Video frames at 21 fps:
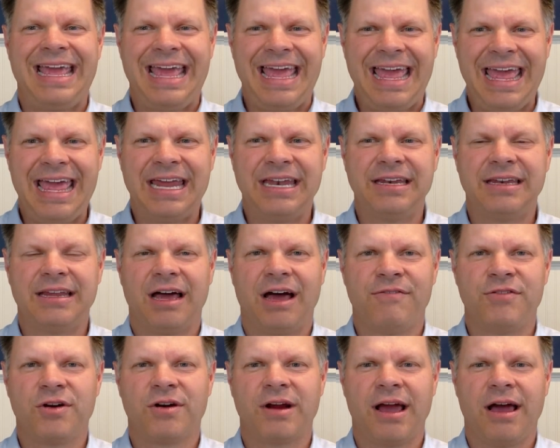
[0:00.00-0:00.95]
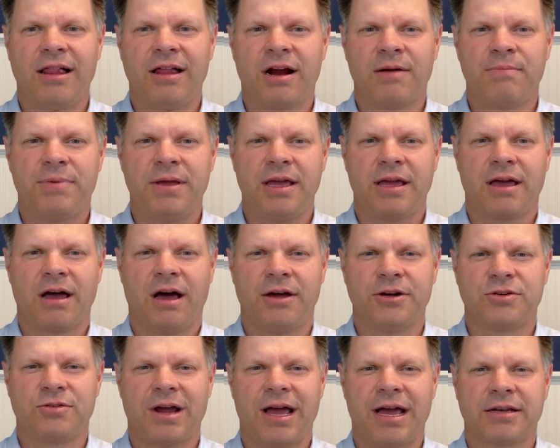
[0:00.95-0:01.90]
end of your LRP
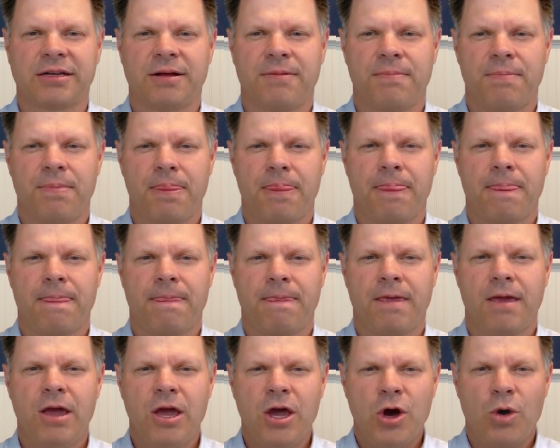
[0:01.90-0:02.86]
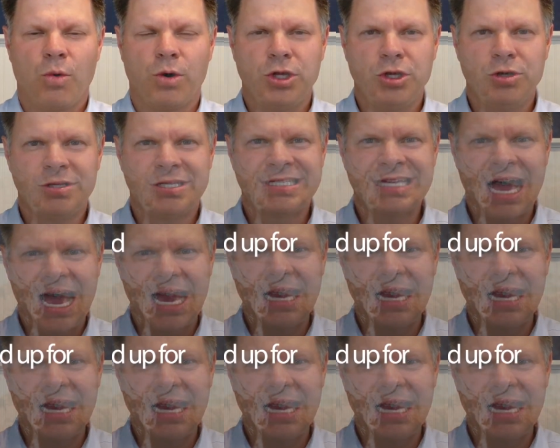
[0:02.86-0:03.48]
contract. When you signed